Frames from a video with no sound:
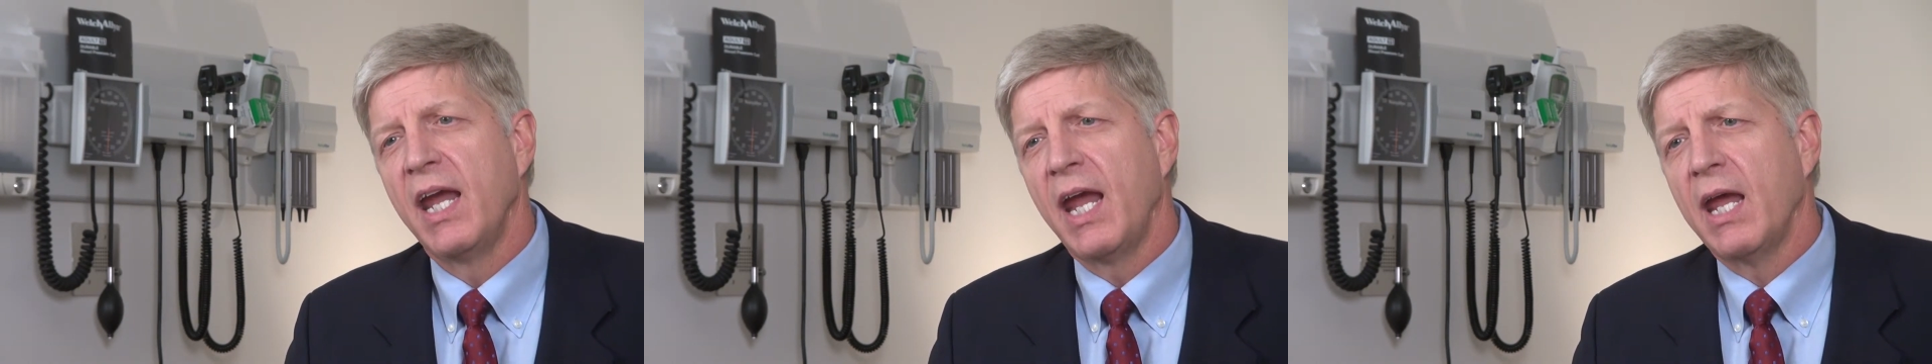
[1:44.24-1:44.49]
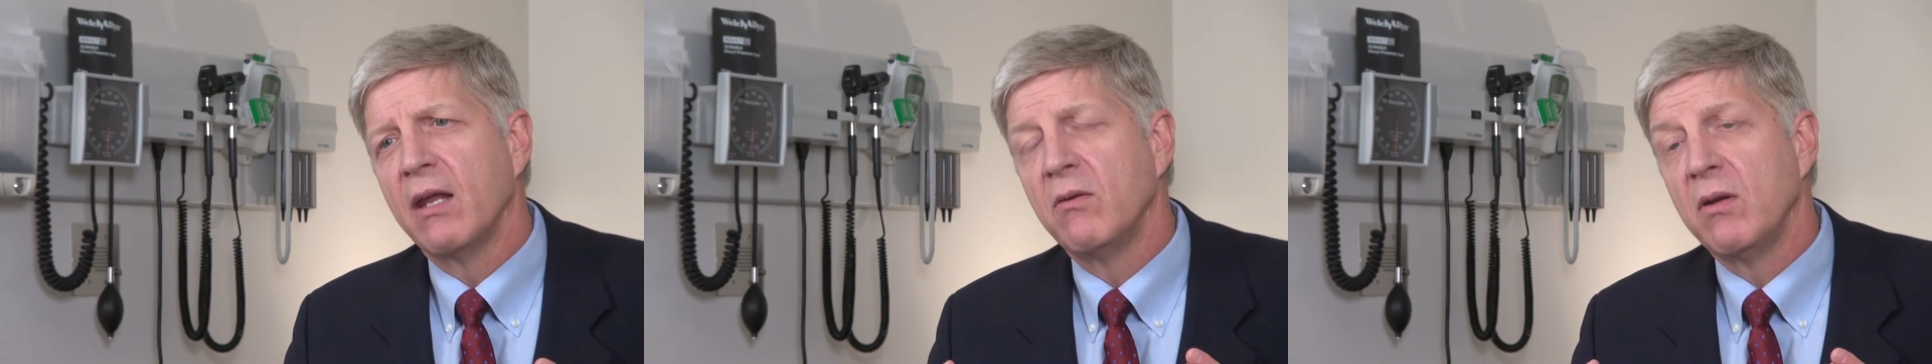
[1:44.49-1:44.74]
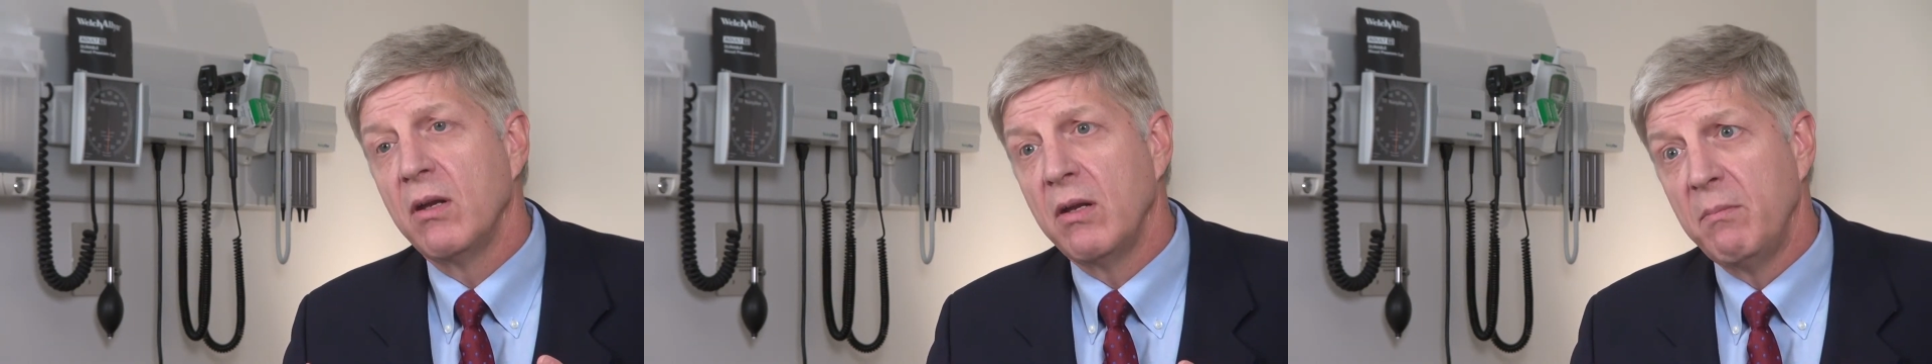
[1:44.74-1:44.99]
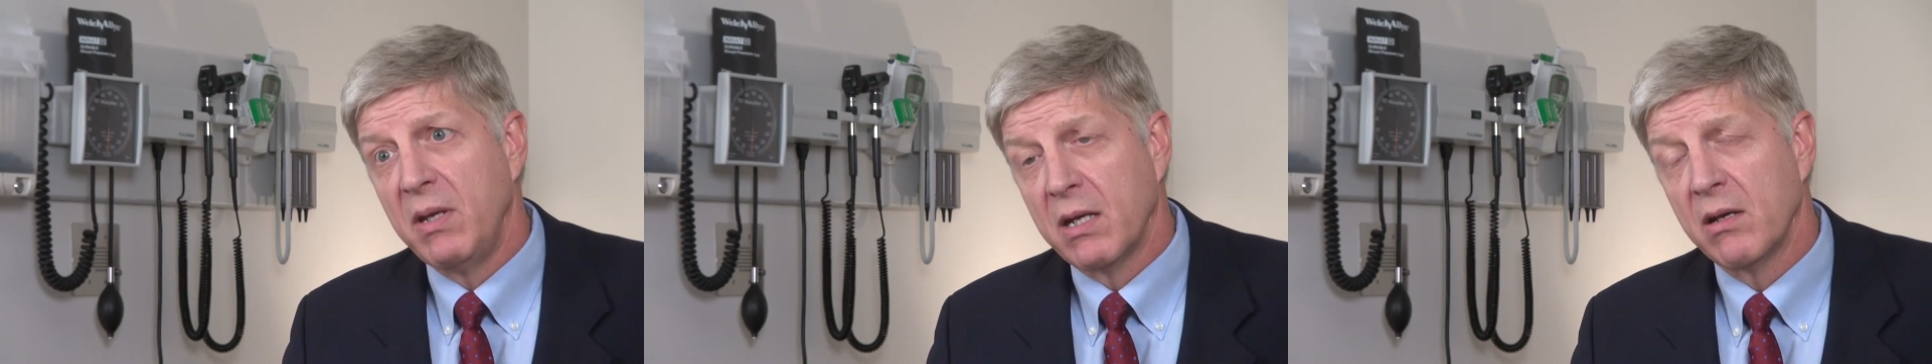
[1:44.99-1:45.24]
and
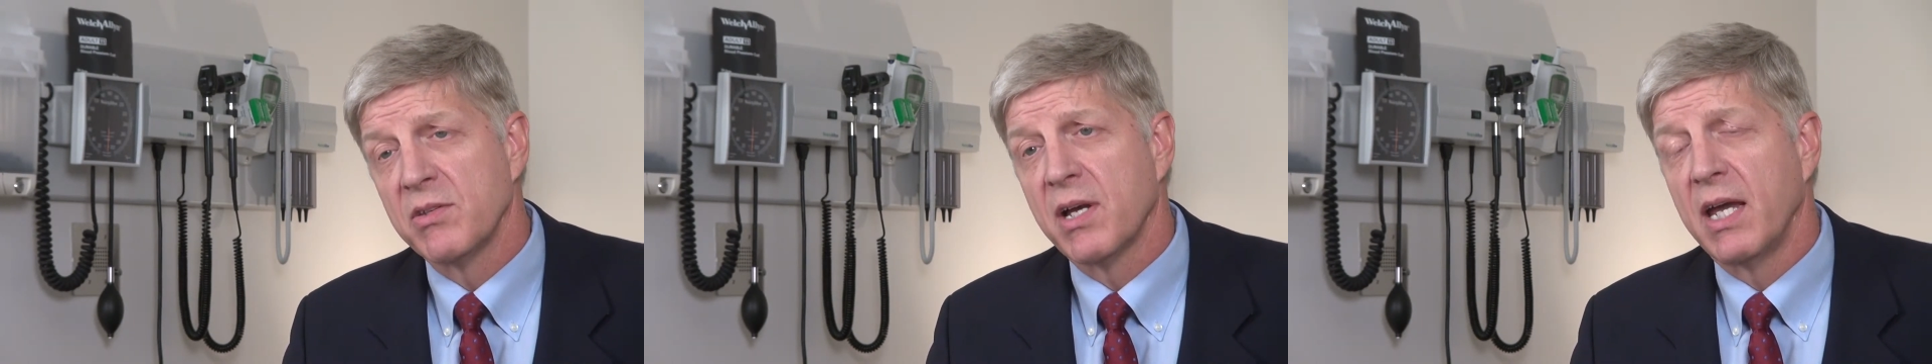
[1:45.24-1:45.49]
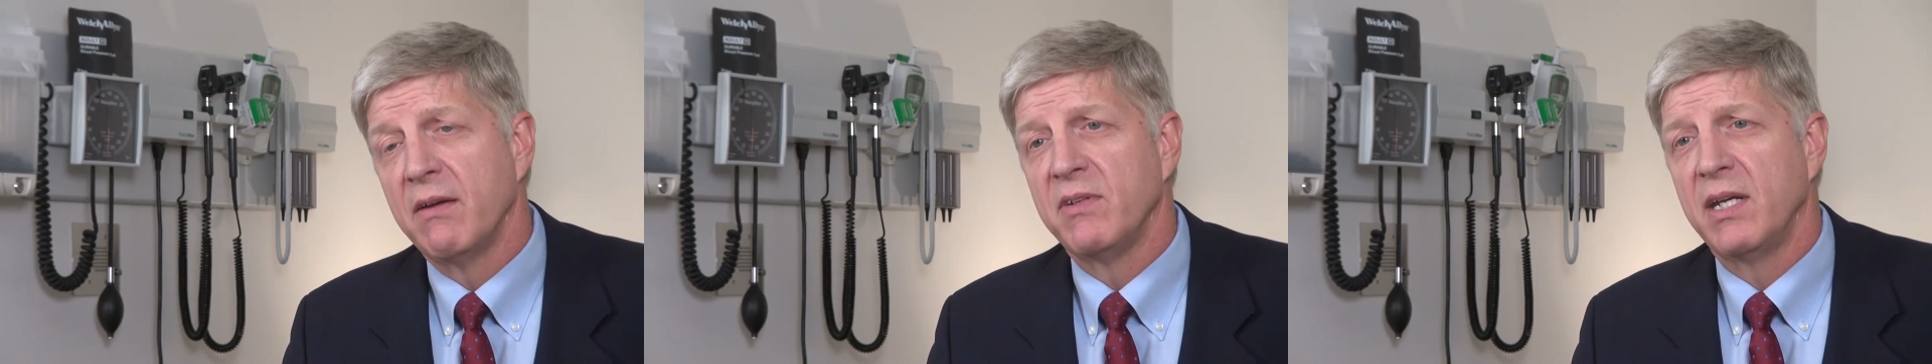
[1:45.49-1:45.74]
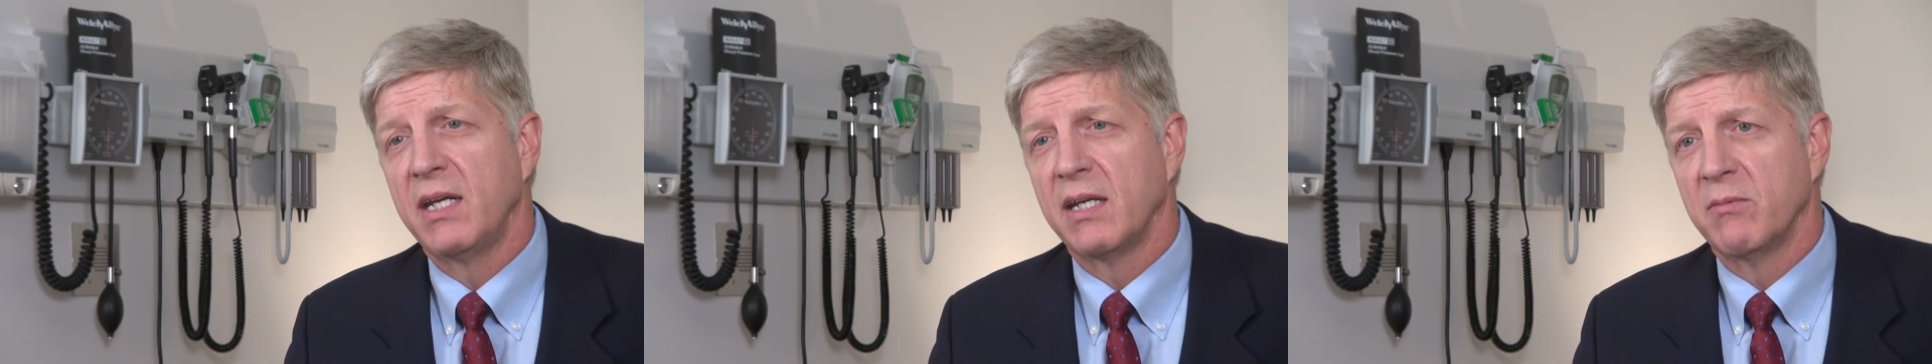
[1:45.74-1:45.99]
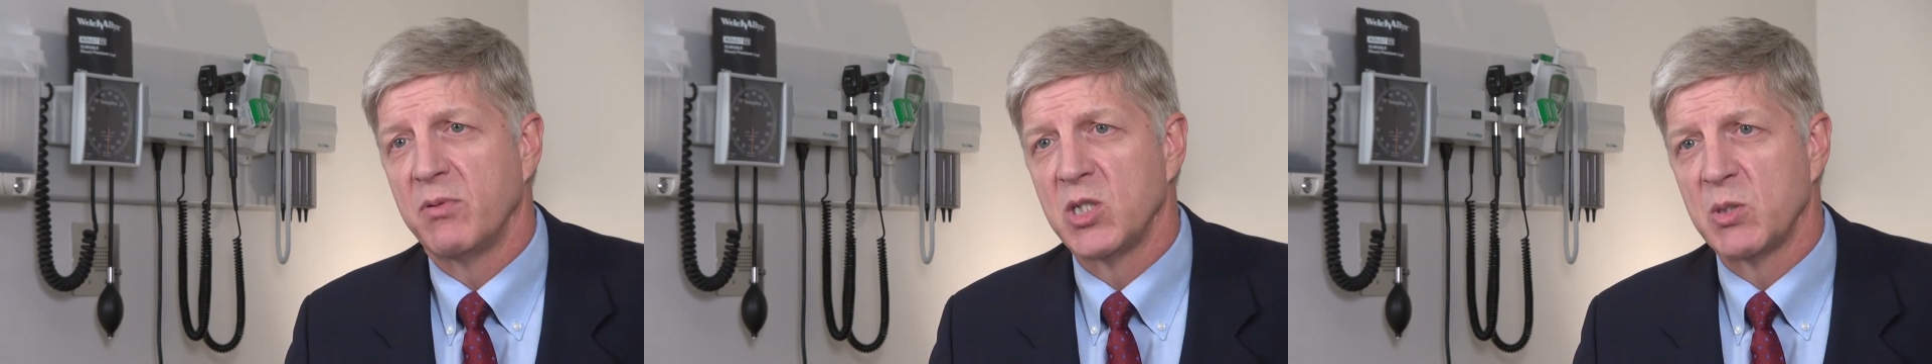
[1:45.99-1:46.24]
because I have taken
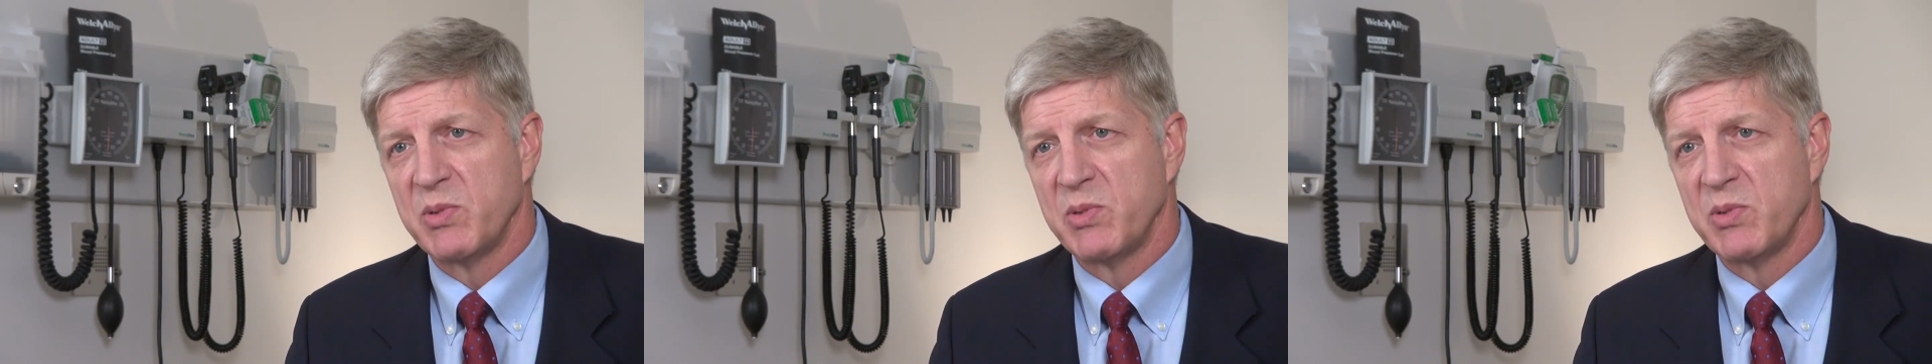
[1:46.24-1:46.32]
a